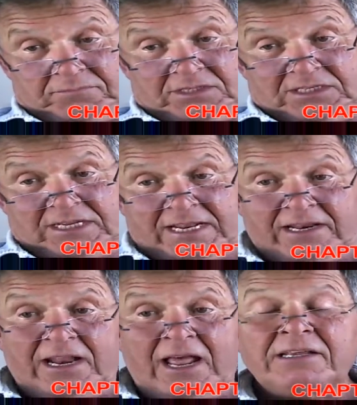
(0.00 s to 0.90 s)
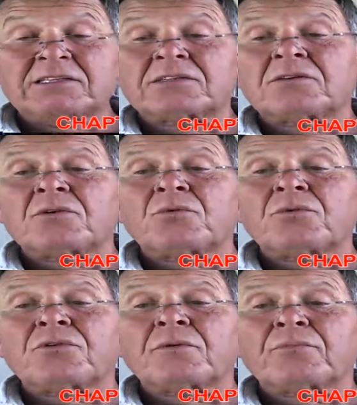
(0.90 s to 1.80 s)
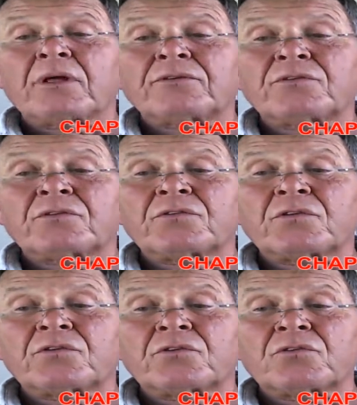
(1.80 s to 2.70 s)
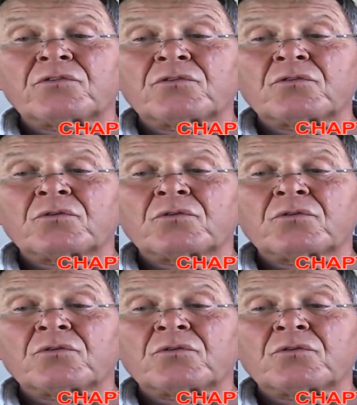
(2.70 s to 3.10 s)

Sitting nice with your brothers and sisters